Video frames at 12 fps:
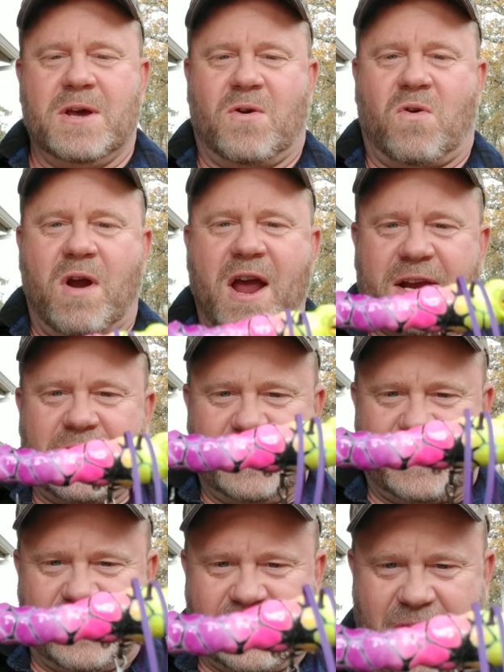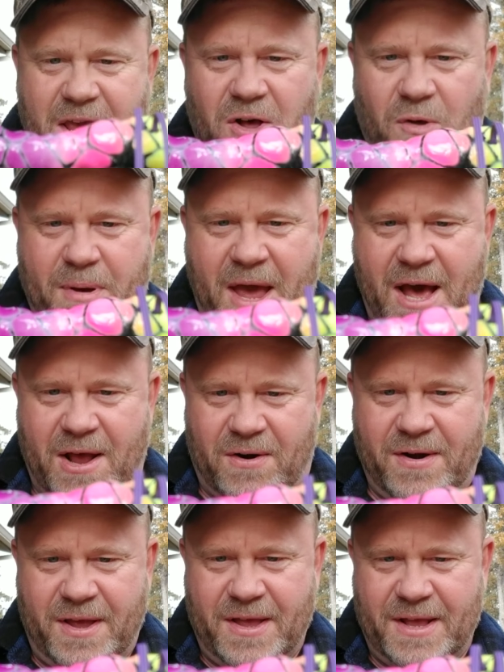cracked scale pattern.